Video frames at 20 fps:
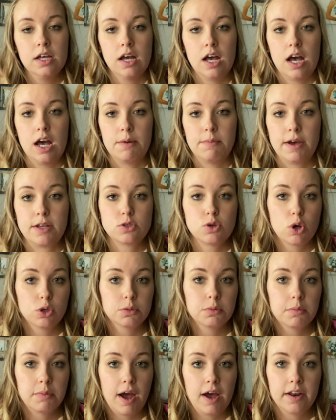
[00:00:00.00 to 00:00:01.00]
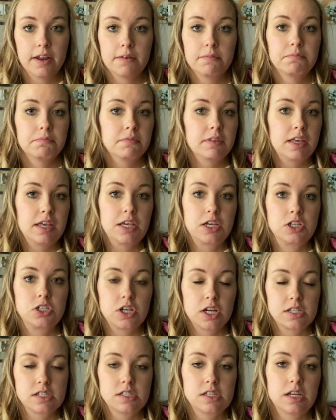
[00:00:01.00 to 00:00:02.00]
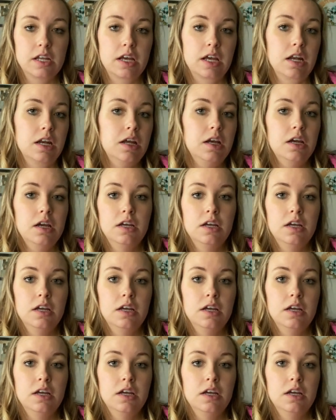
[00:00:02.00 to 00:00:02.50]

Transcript: Um, I told him about it. He adjusted it,